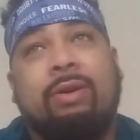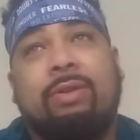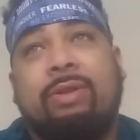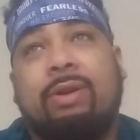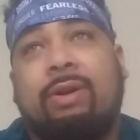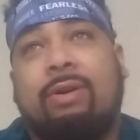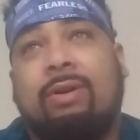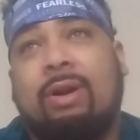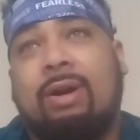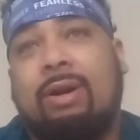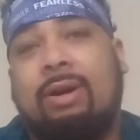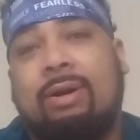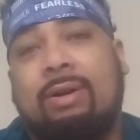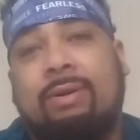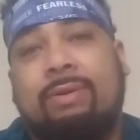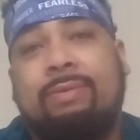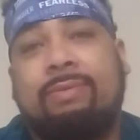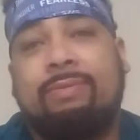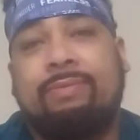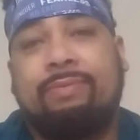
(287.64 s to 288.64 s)

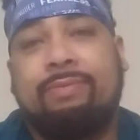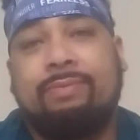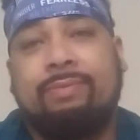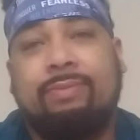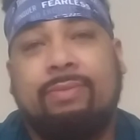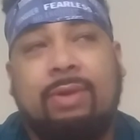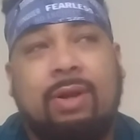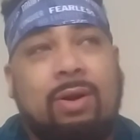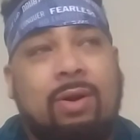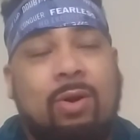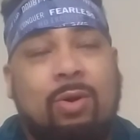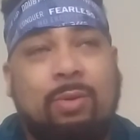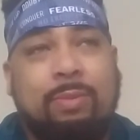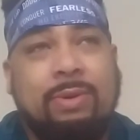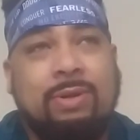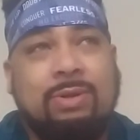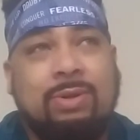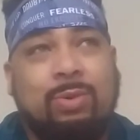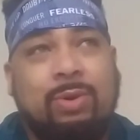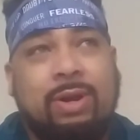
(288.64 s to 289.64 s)
their
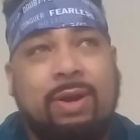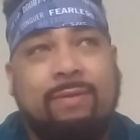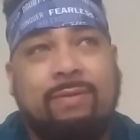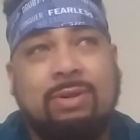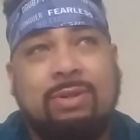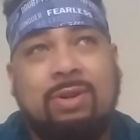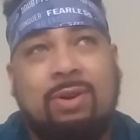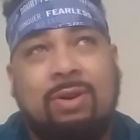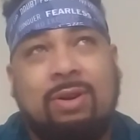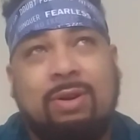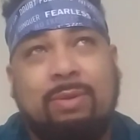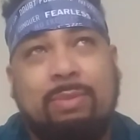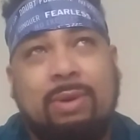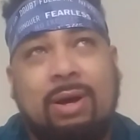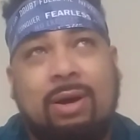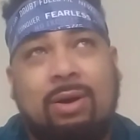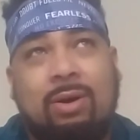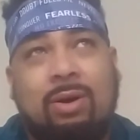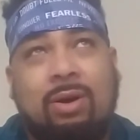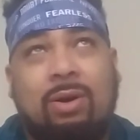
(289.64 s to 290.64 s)
homies or whatever talk
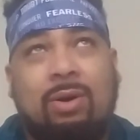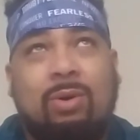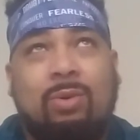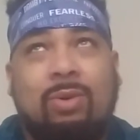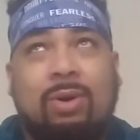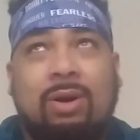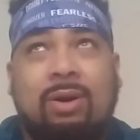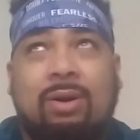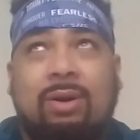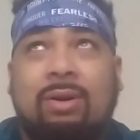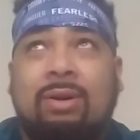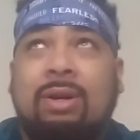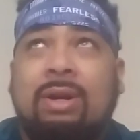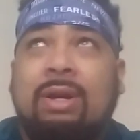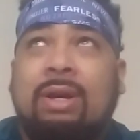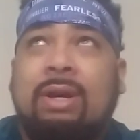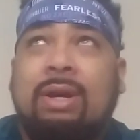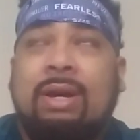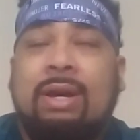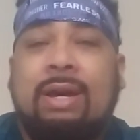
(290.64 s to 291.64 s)
about, oh, well,
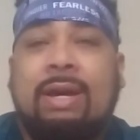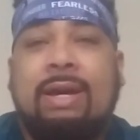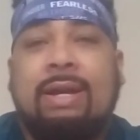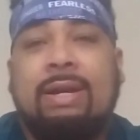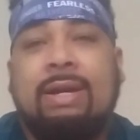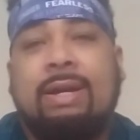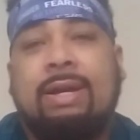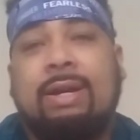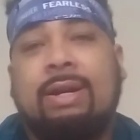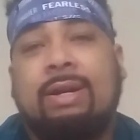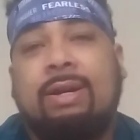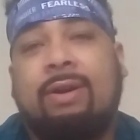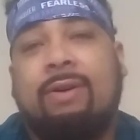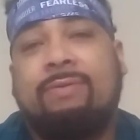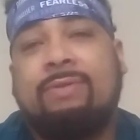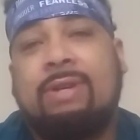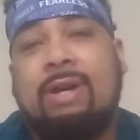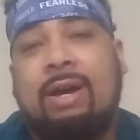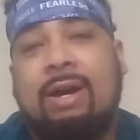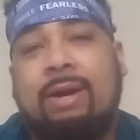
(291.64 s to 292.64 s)
he didn't get
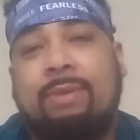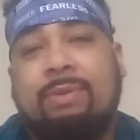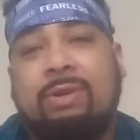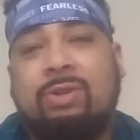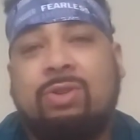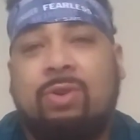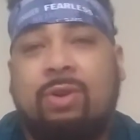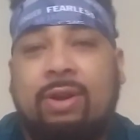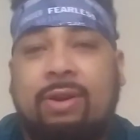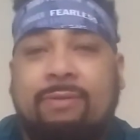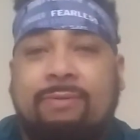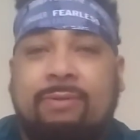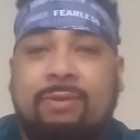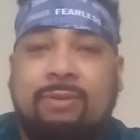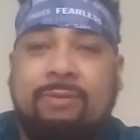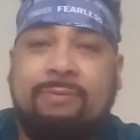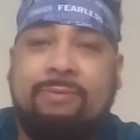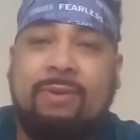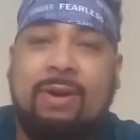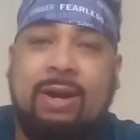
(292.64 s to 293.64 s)
enough time to train for
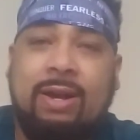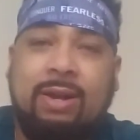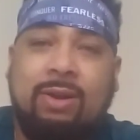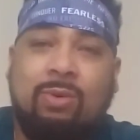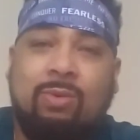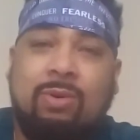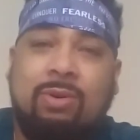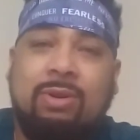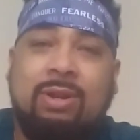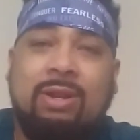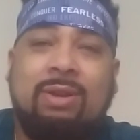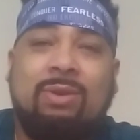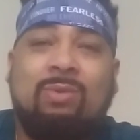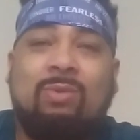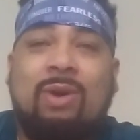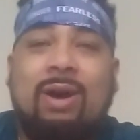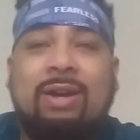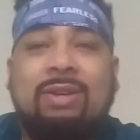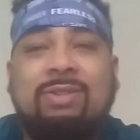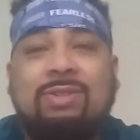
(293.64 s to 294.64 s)
the fight. Well, then
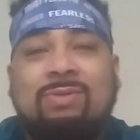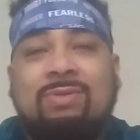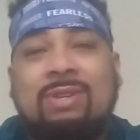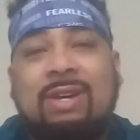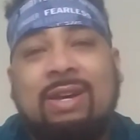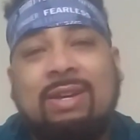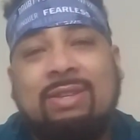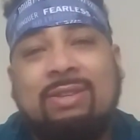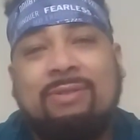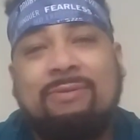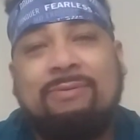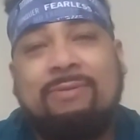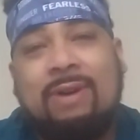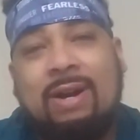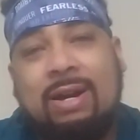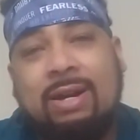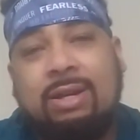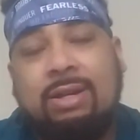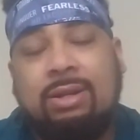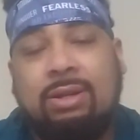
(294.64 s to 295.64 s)
why'd you take the
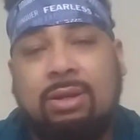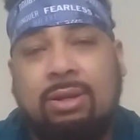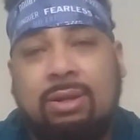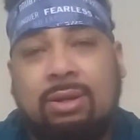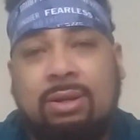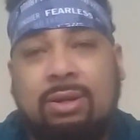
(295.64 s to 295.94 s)
fight?